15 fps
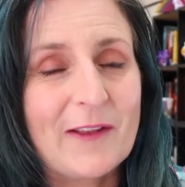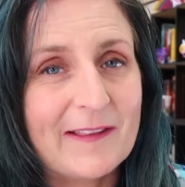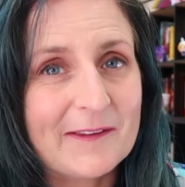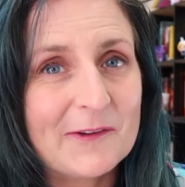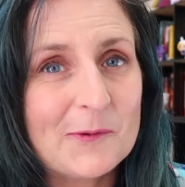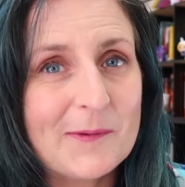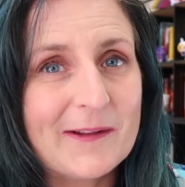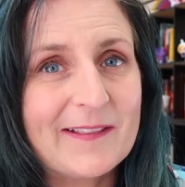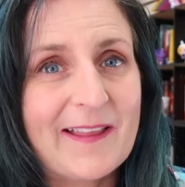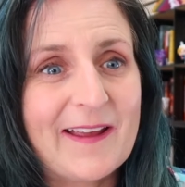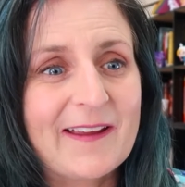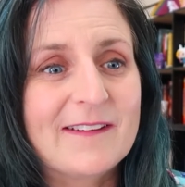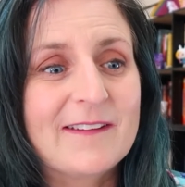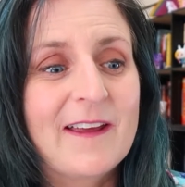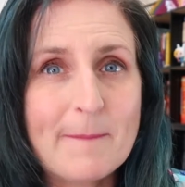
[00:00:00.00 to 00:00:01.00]
A little bit
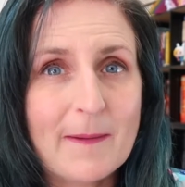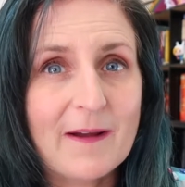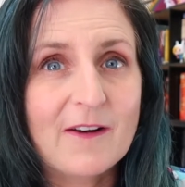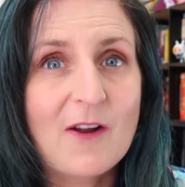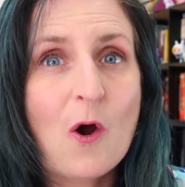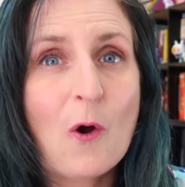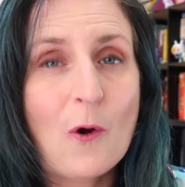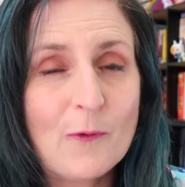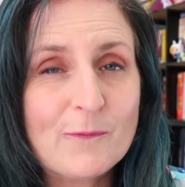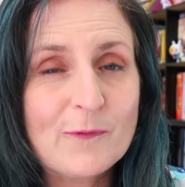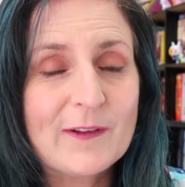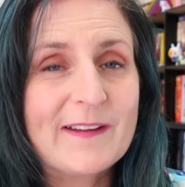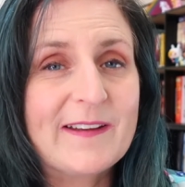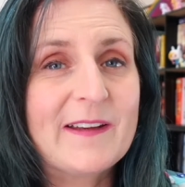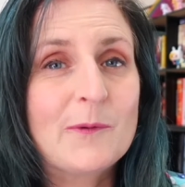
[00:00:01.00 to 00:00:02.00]
late, but
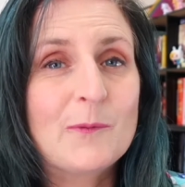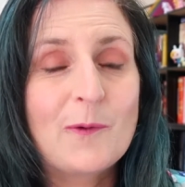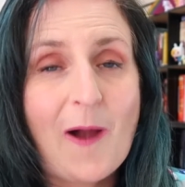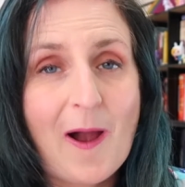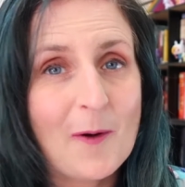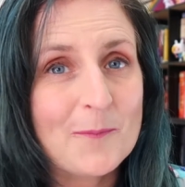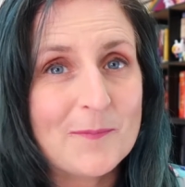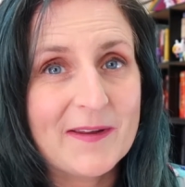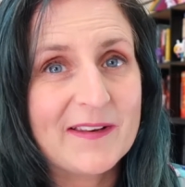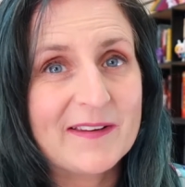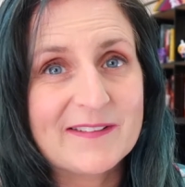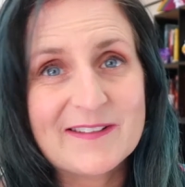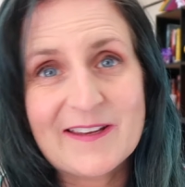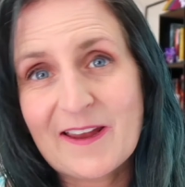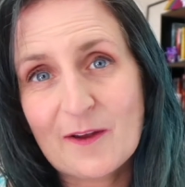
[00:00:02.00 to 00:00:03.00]
hopefully it will help me
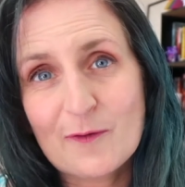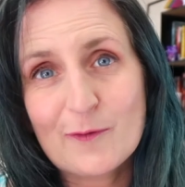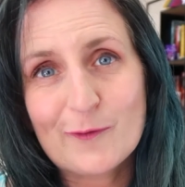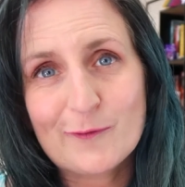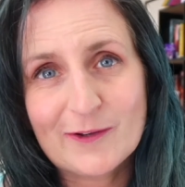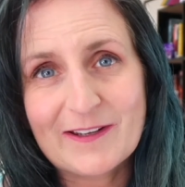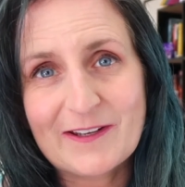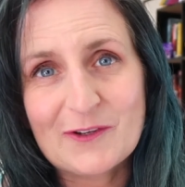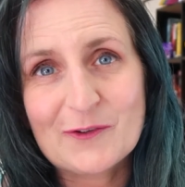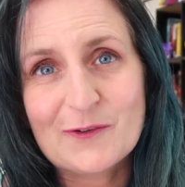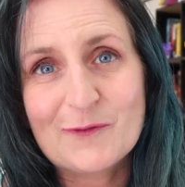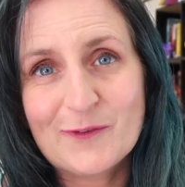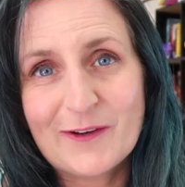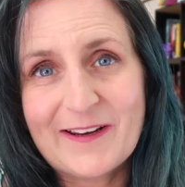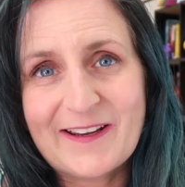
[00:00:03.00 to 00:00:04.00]
to have a really
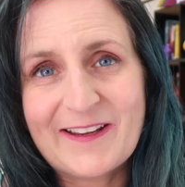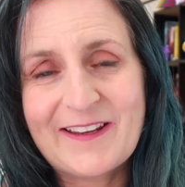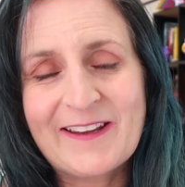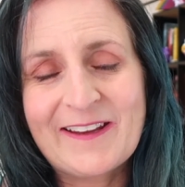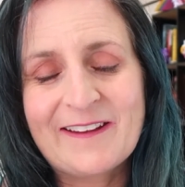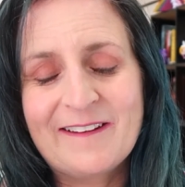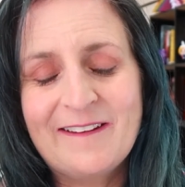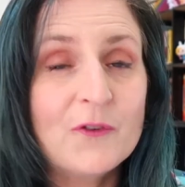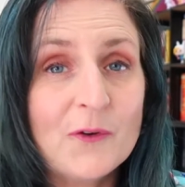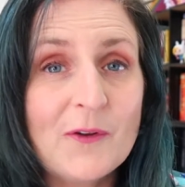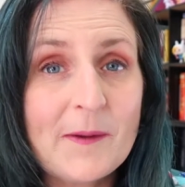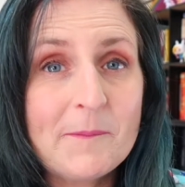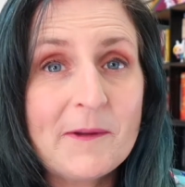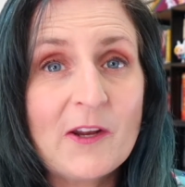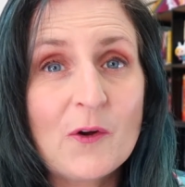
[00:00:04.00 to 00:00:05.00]
good reading year. Do
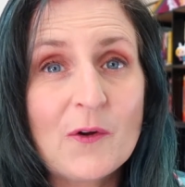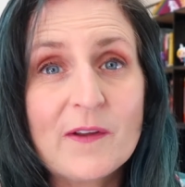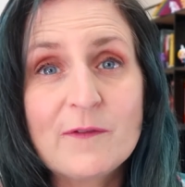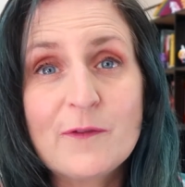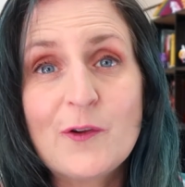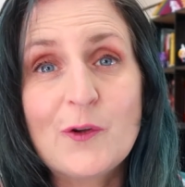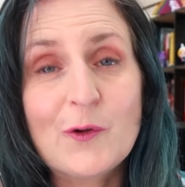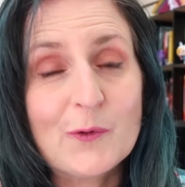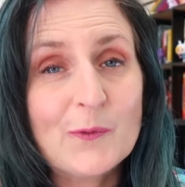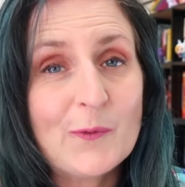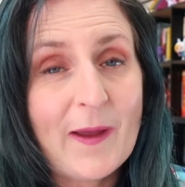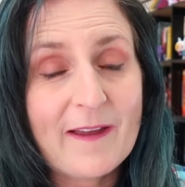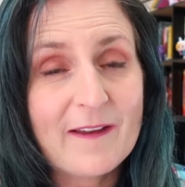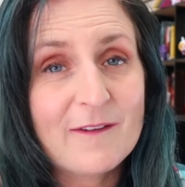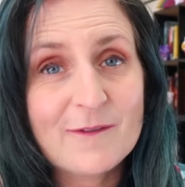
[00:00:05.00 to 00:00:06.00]
let me know if you
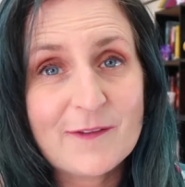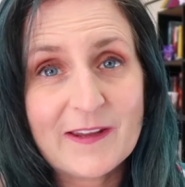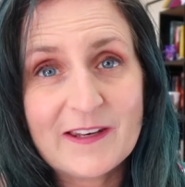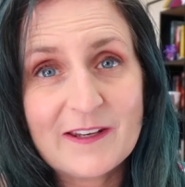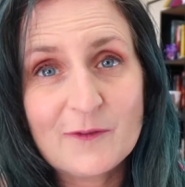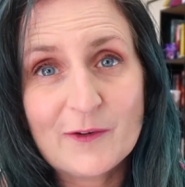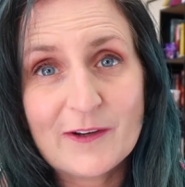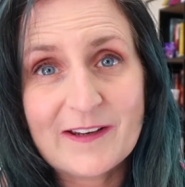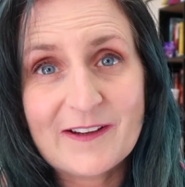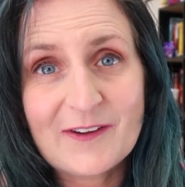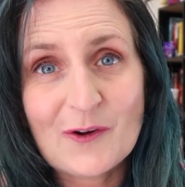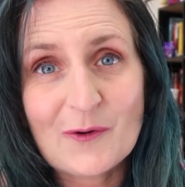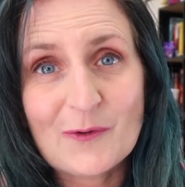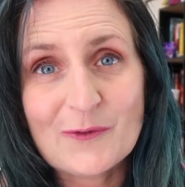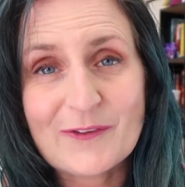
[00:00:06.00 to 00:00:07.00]
have any reading
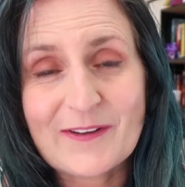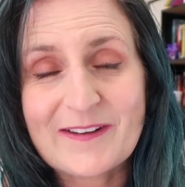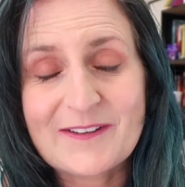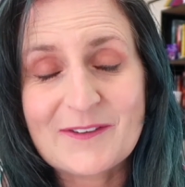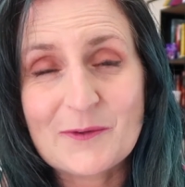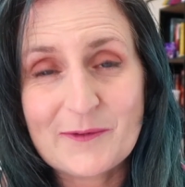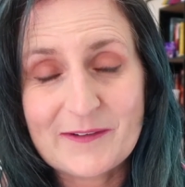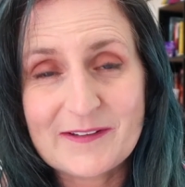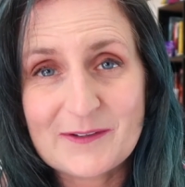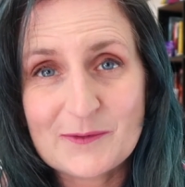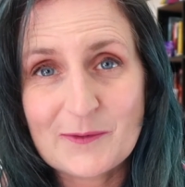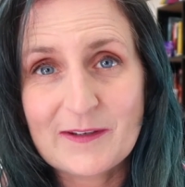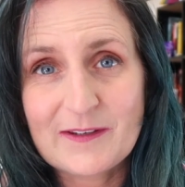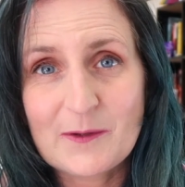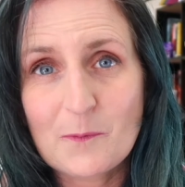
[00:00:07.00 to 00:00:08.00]
goals in
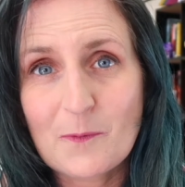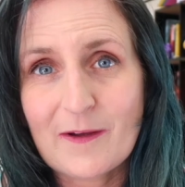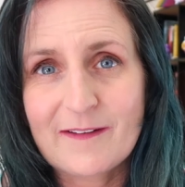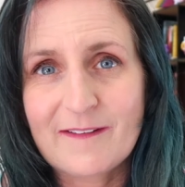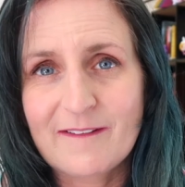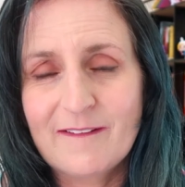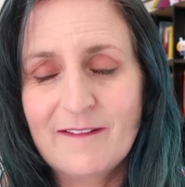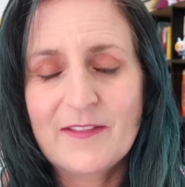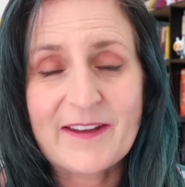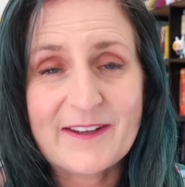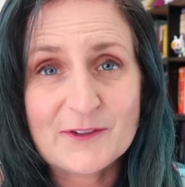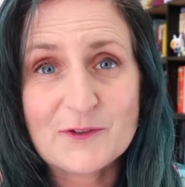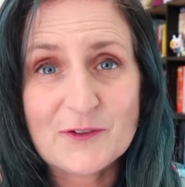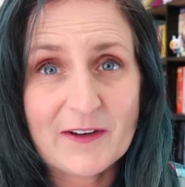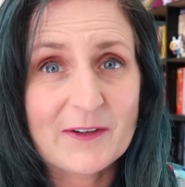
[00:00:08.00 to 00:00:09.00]
2021 that
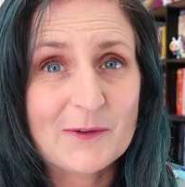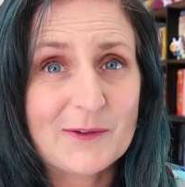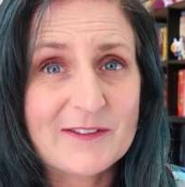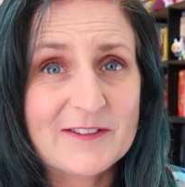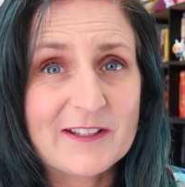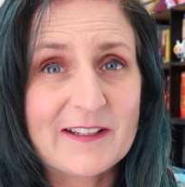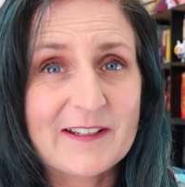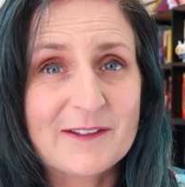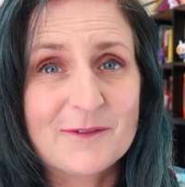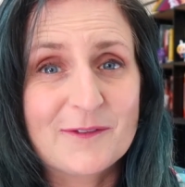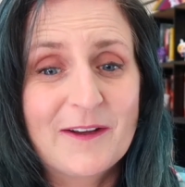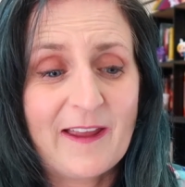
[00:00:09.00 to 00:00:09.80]
you're trying to achieve.